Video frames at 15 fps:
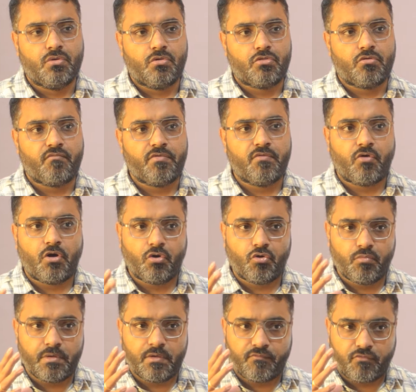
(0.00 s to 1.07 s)
So we want
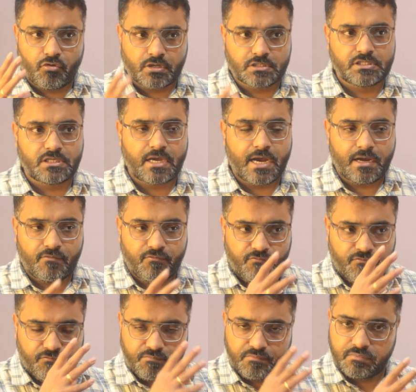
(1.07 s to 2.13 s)
to be focusing at
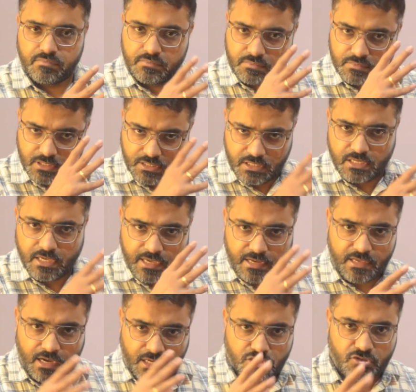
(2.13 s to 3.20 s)
the key
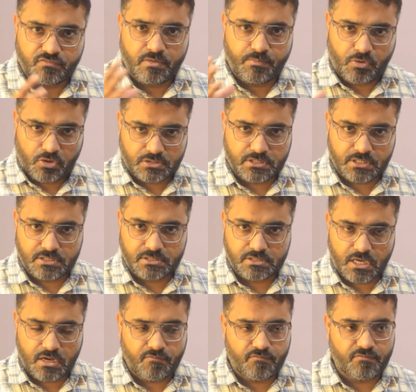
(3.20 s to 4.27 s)
areas of the process,
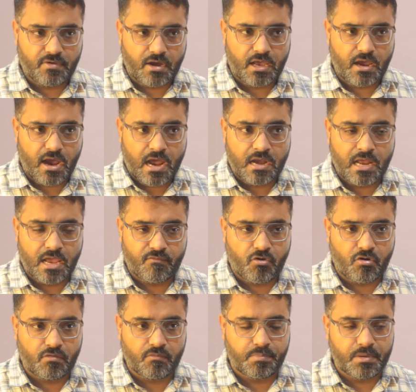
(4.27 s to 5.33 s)
and I
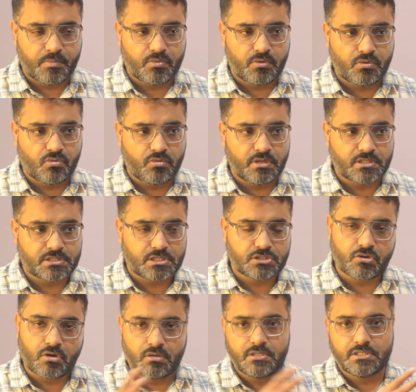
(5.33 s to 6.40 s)
want people to discuss
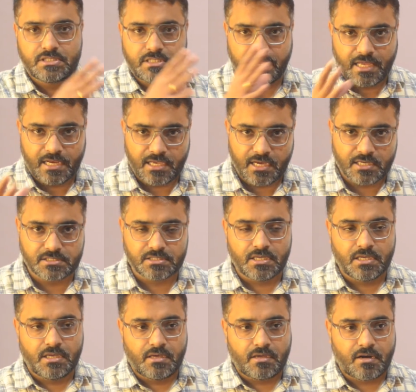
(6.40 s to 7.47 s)
all these key areas
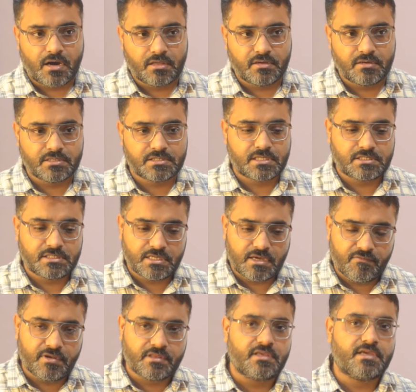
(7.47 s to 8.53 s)
rather than discussing
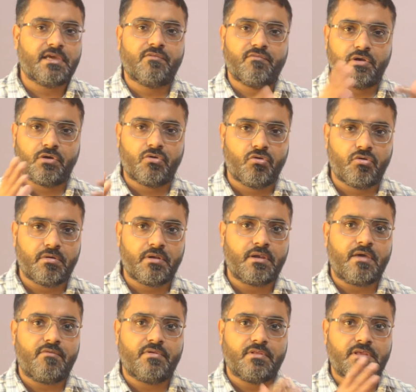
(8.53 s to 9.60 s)
everything in one go
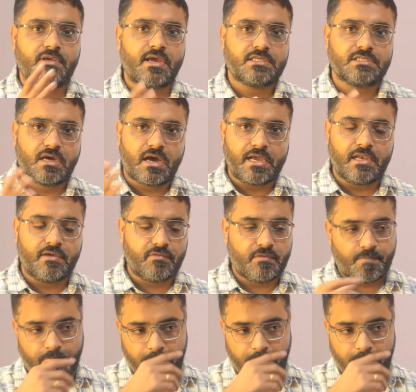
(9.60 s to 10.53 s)
and everything as a high level.